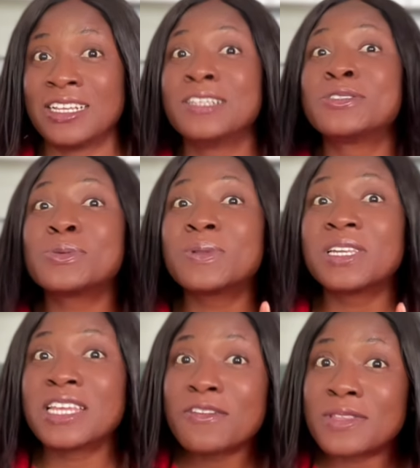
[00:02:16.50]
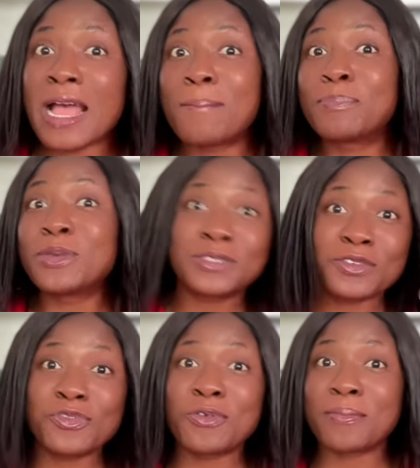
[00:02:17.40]
to leave that
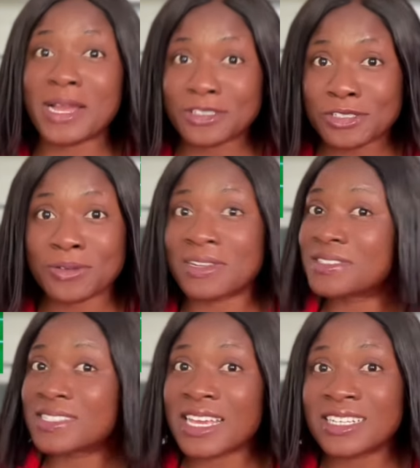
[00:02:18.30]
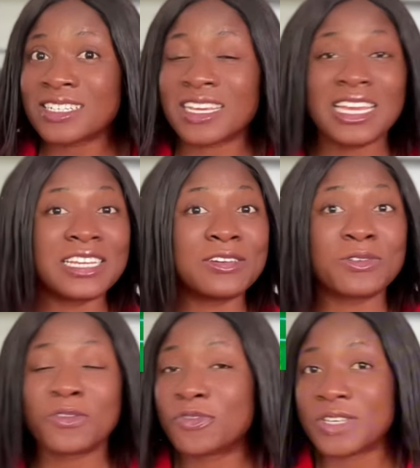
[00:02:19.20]
beautiful mansion and said,
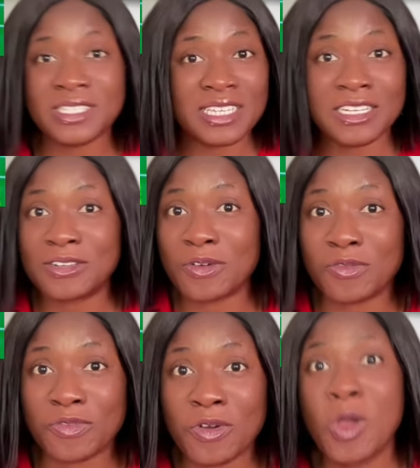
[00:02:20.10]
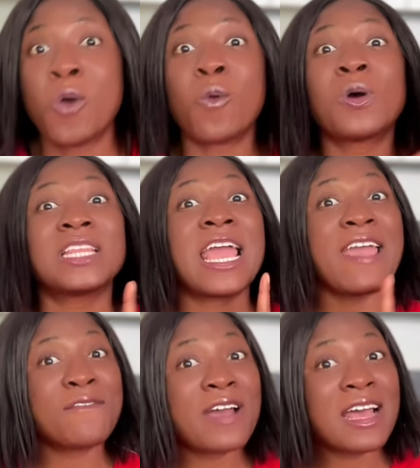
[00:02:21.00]
enough is enough.
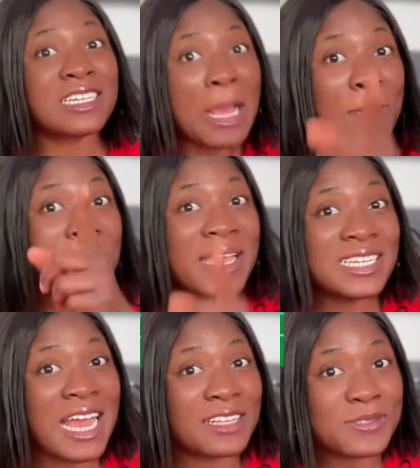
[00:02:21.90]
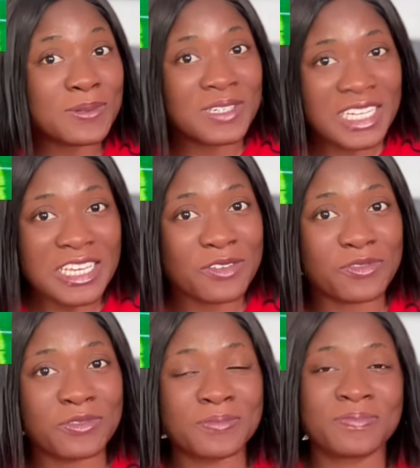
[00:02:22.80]
Whatever that made her to
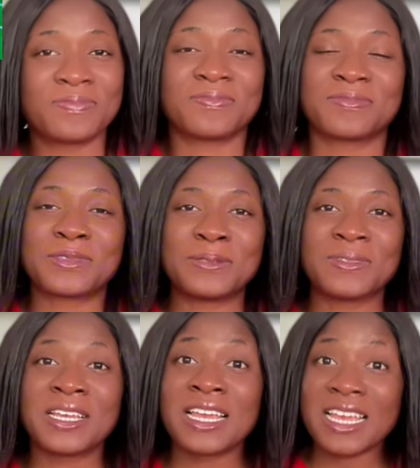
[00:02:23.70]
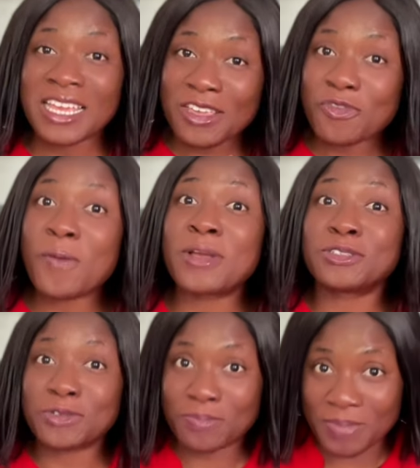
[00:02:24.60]
leave, Ifeoma
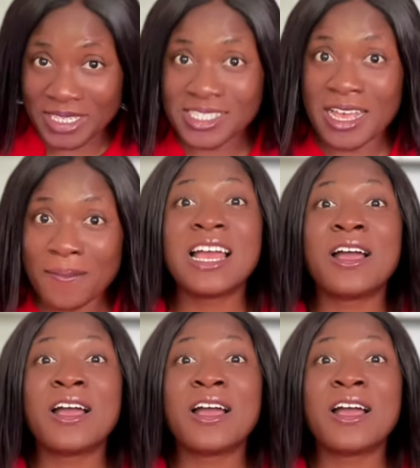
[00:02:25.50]
should better